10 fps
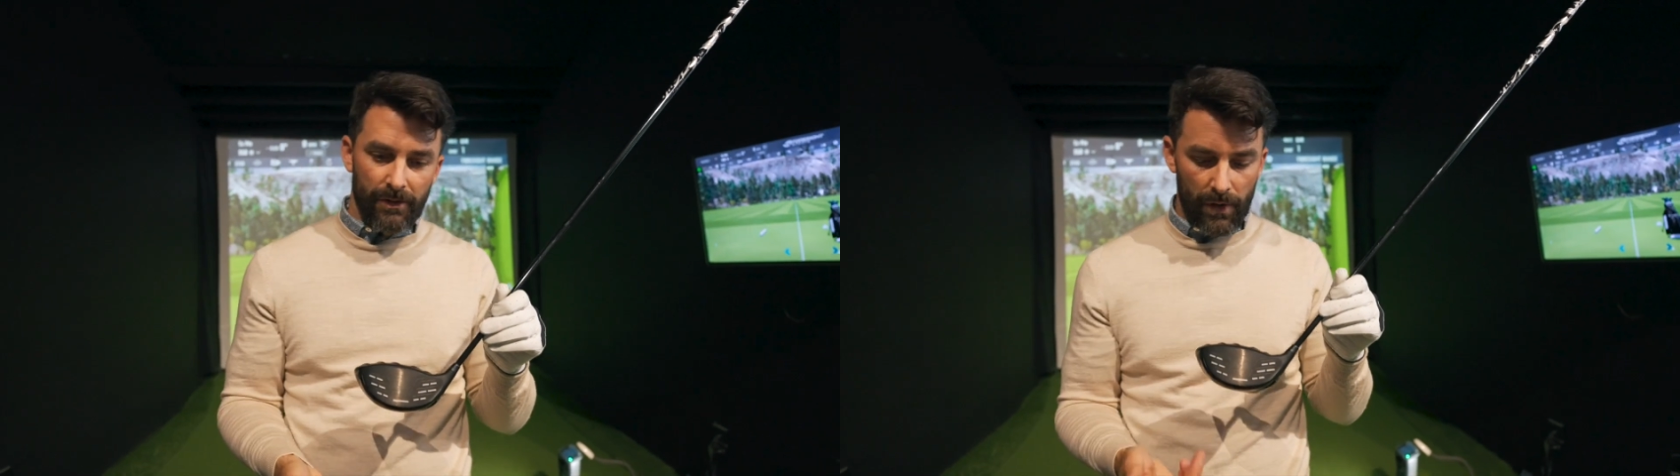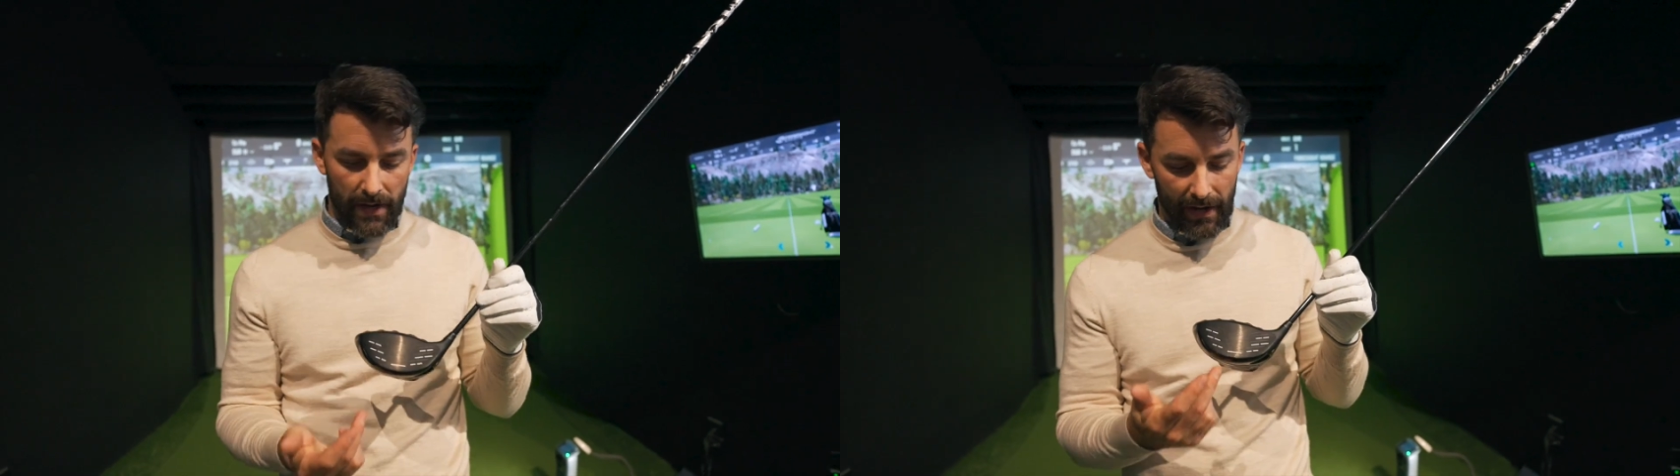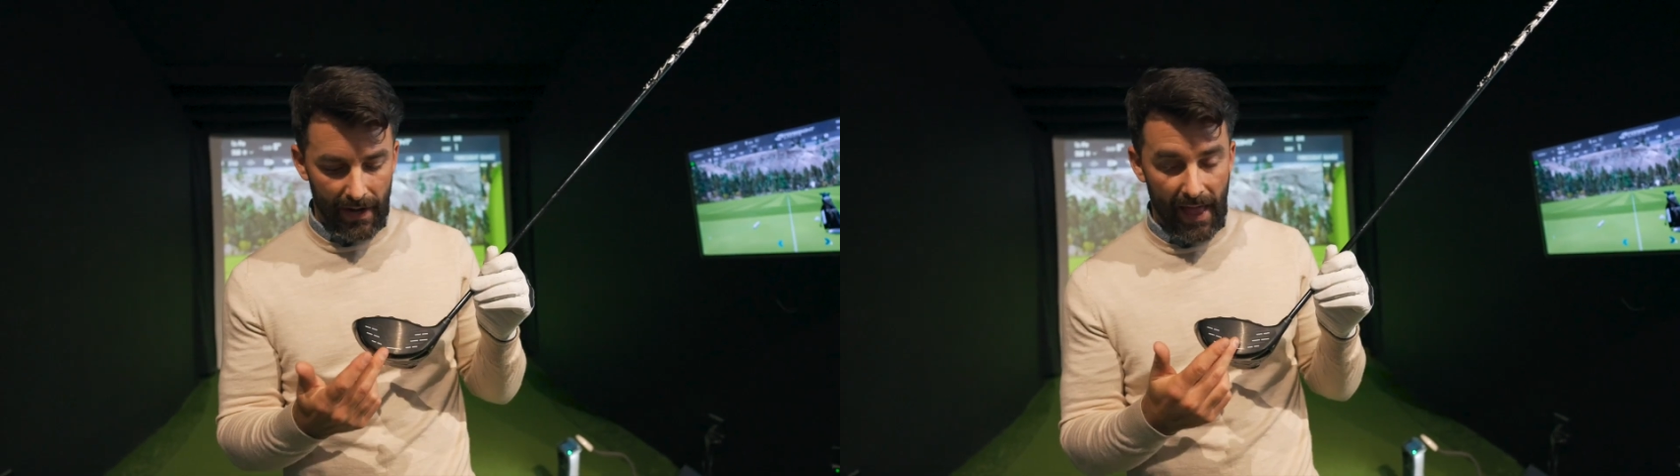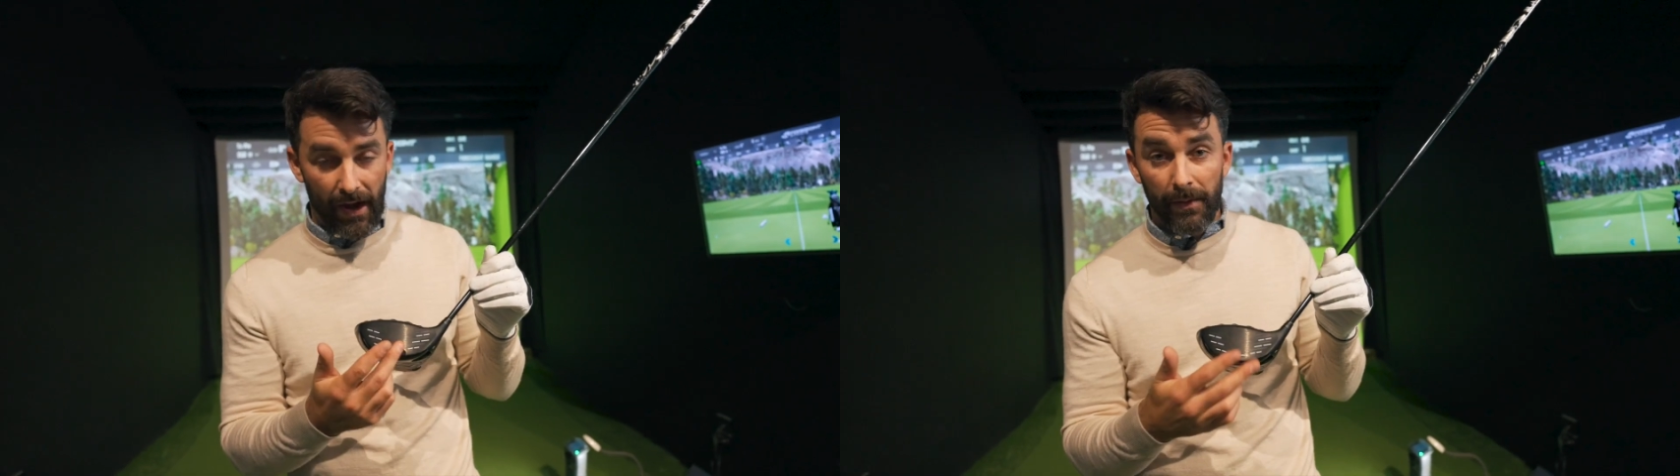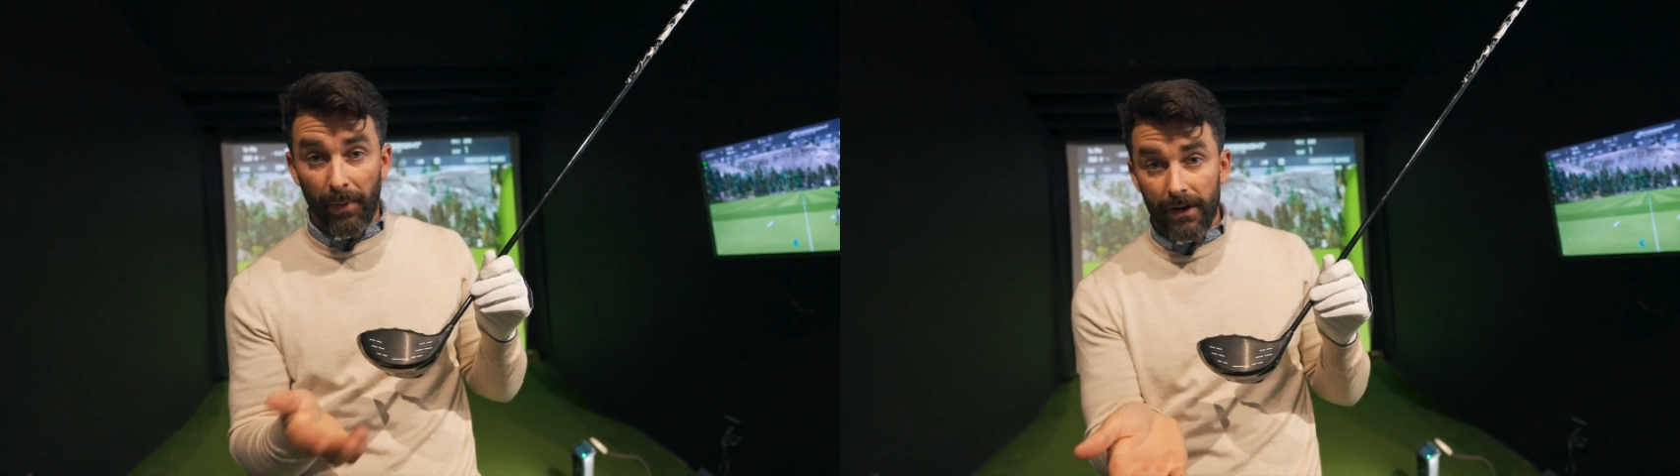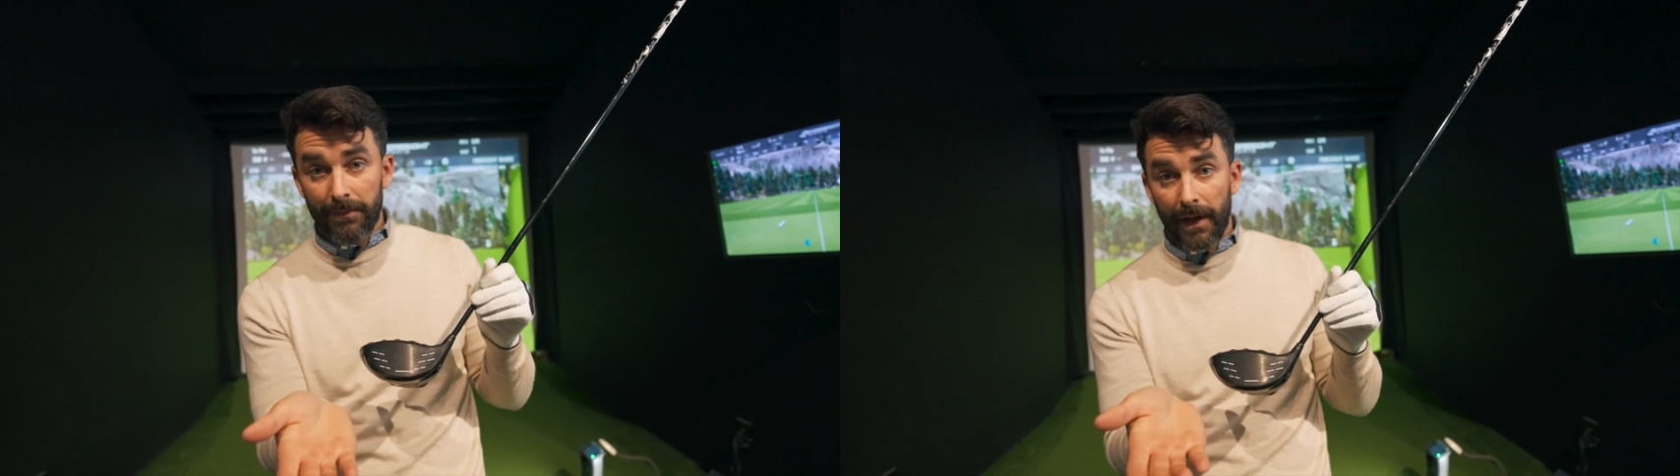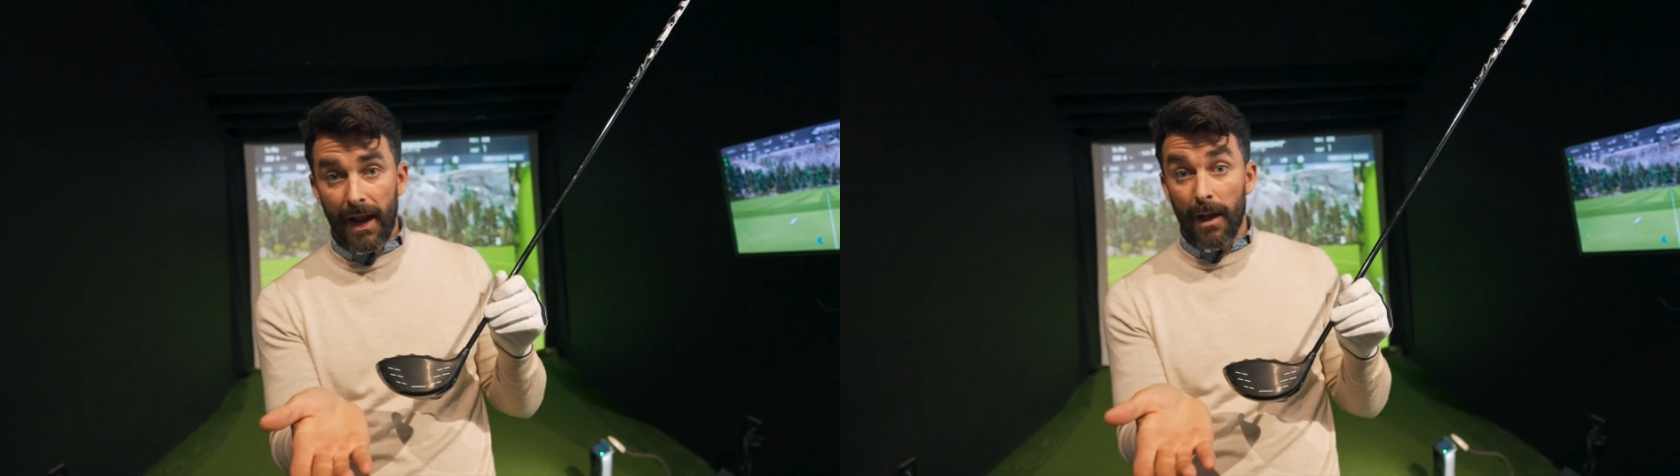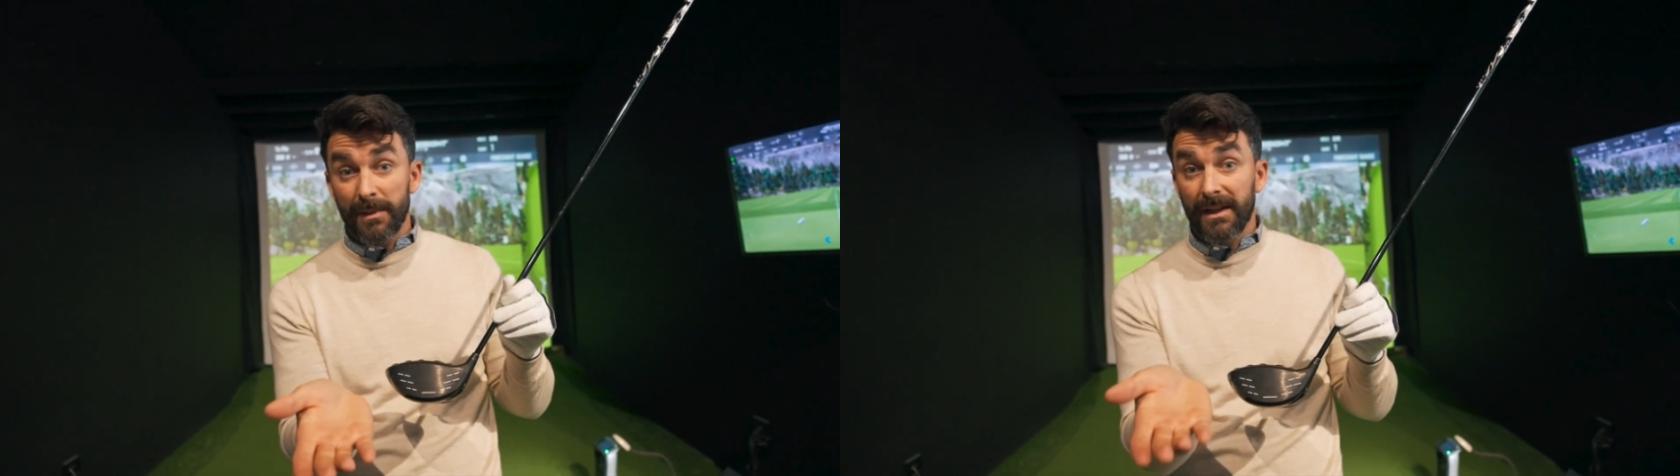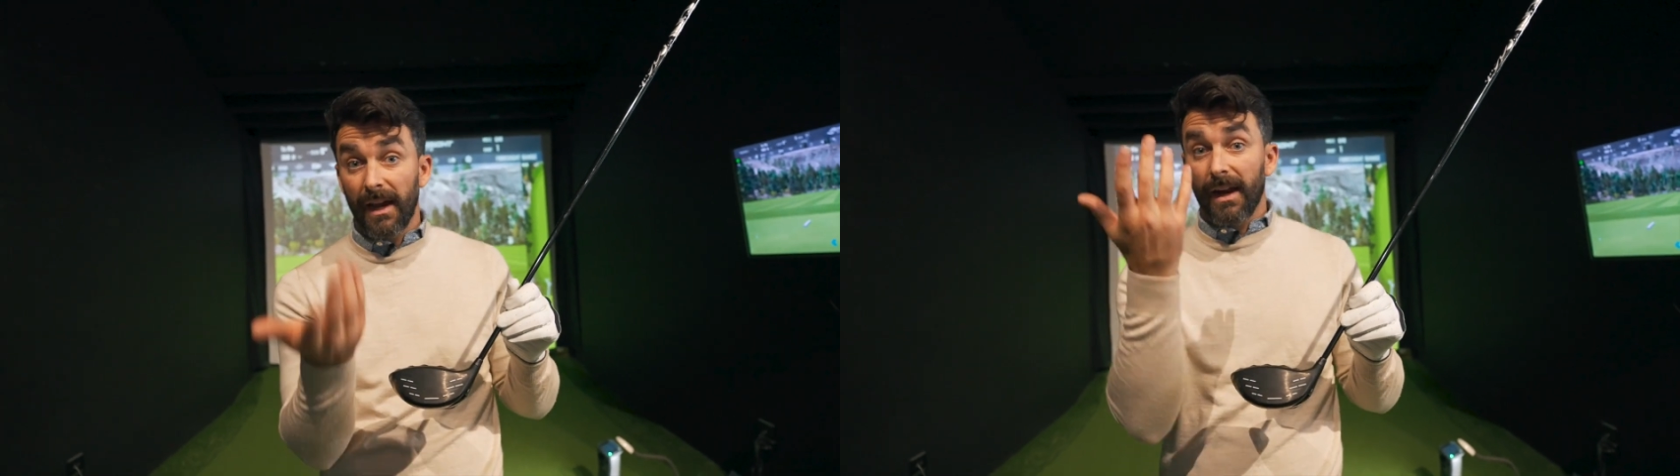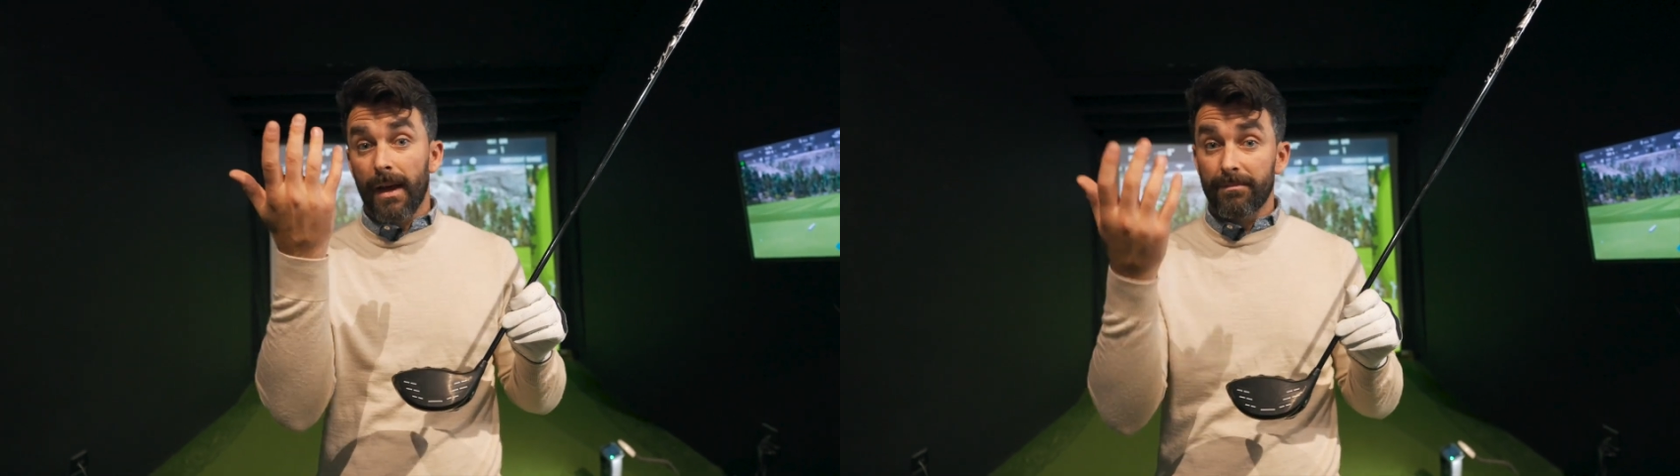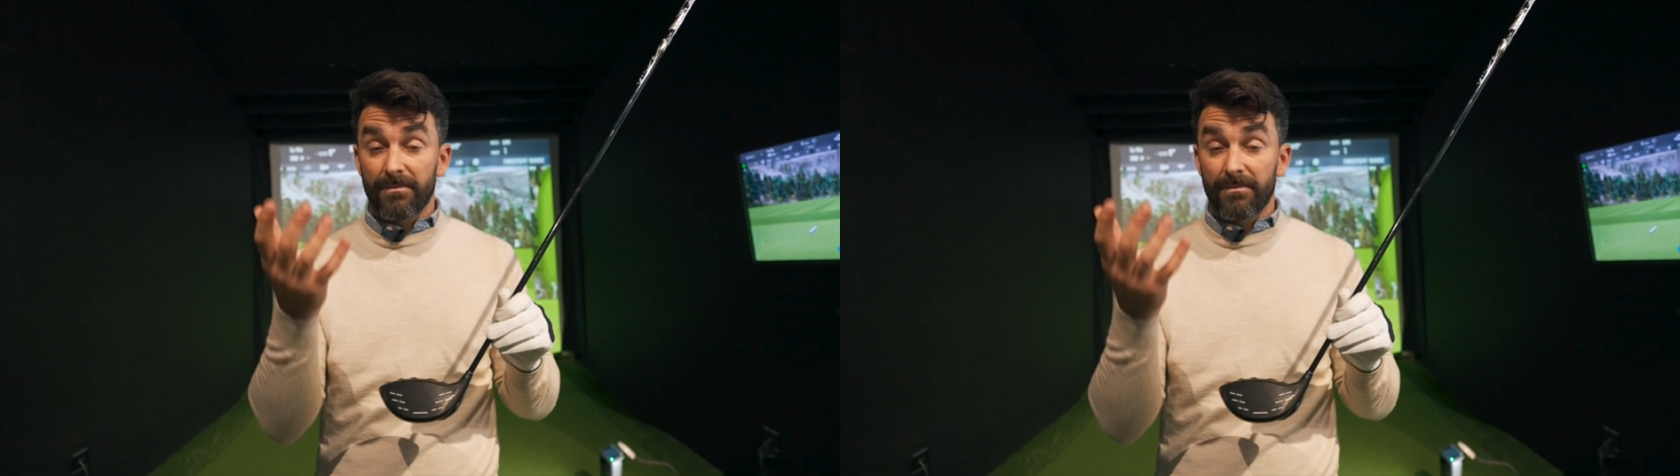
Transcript: When you hit it out of the bottom, it helps kick it up.